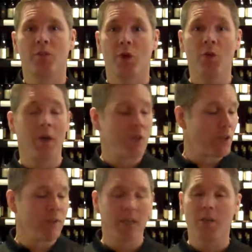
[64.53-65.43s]
So,
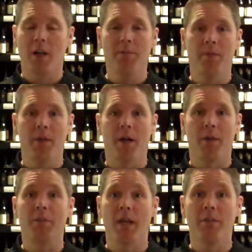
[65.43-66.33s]
until next time,
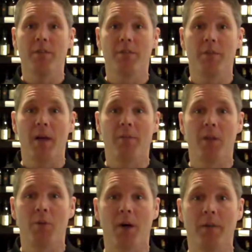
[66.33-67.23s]
I'm Dave from
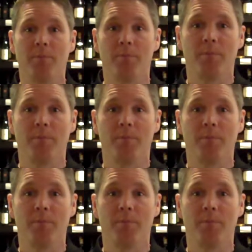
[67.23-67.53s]
Everything Wine.